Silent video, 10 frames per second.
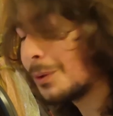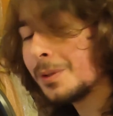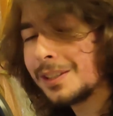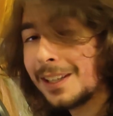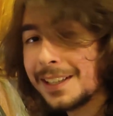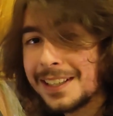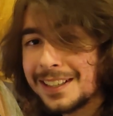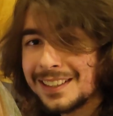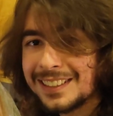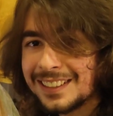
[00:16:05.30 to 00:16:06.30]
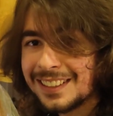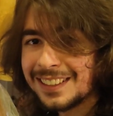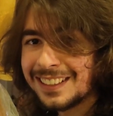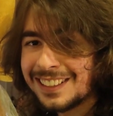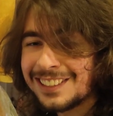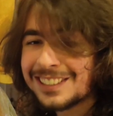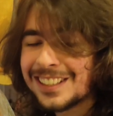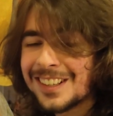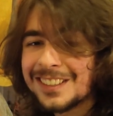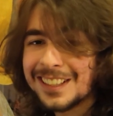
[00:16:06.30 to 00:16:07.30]
do it again. Just
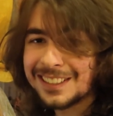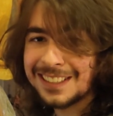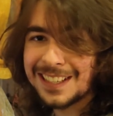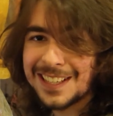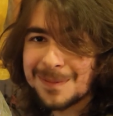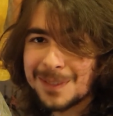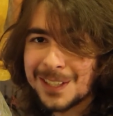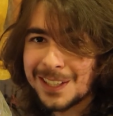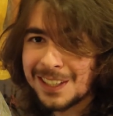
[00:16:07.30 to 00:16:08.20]
another time.